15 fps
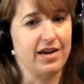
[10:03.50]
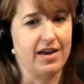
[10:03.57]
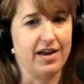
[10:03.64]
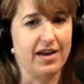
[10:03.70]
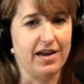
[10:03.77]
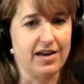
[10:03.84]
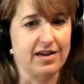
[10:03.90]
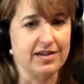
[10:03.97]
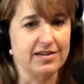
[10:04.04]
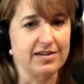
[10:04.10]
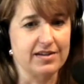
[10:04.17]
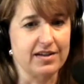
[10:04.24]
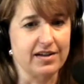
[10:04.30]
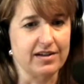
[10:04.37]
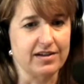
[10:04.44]

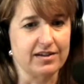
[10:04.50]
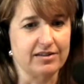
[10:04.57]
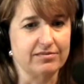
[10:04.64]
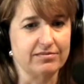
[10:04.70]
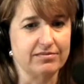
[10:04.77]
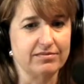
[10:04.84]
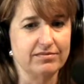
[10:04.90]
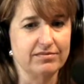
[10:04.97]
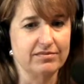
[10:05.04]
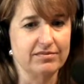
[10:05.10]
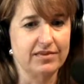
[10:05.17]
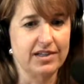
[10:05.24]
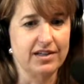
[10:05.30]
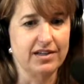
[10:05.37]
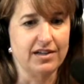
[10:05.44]
and
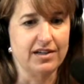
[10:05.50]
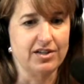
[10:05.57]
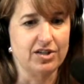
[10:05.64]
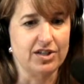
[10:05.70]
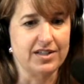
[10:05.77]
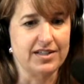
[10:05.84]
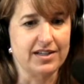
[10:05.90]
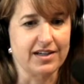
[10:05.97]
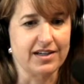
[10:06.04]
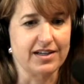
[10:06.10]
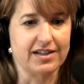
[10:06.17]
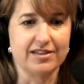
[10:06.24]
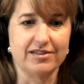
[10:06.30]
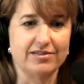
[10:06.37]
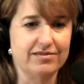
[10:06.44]
just
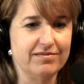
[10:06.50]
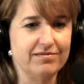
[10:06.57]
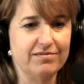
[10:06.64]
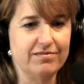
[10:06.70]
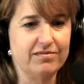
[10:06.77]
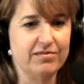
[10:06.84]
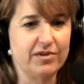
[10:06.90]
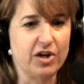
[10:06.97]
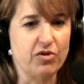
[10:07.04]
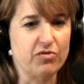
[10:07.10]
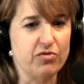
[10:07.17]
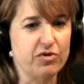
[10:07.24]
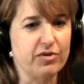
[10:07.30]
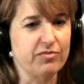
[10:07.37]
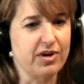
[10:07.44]
go
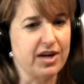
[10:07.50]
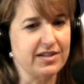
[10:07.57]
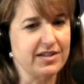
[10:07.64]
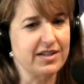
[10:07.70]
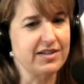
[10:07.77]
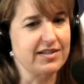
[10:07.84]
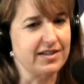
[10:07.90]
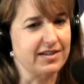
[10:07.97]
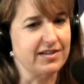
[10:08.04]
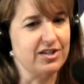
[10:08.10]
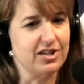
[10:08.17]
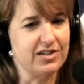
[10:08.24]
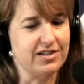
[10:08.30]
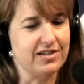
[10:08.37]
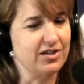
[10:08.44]
through the process and
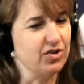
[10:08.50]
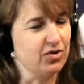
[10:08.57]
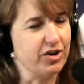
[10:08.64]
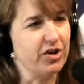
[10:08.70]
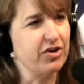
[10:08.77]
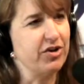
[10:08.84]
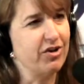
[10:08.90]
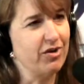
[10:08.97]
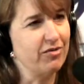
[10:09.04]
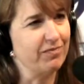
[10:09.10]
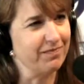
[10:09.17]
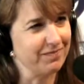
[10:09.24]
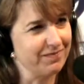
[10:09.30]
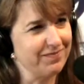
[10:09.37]
just enjoy your new home.